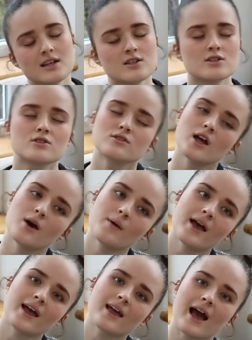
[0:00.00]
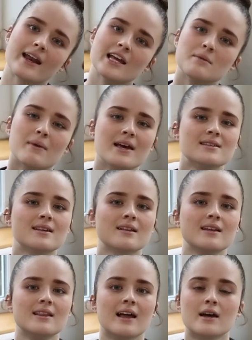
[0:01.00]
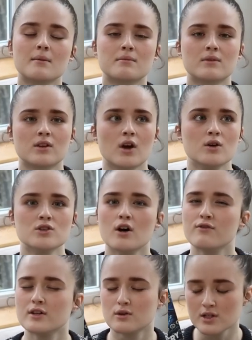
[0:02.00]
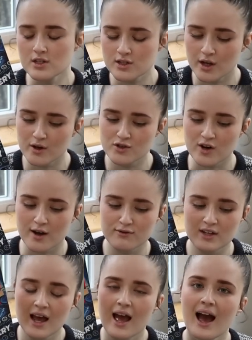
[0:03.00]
It's snowing and he basically like goes off into a snowdrift